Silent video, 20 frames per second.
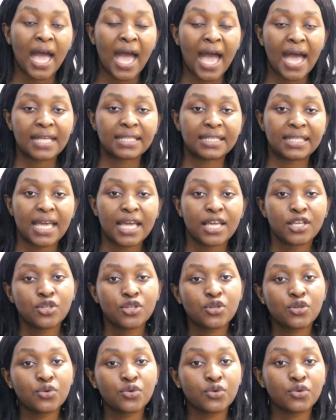and then
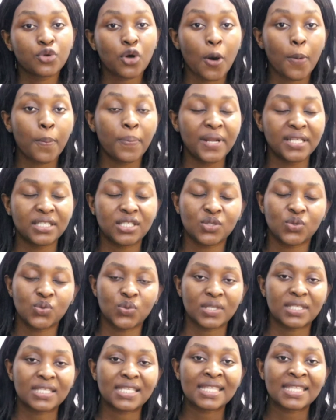you complete
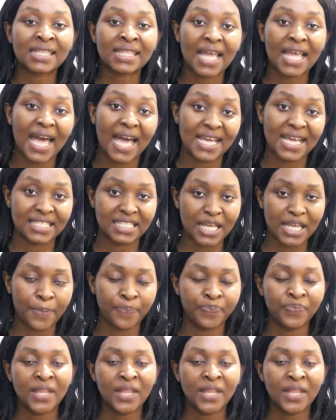it with n'anya.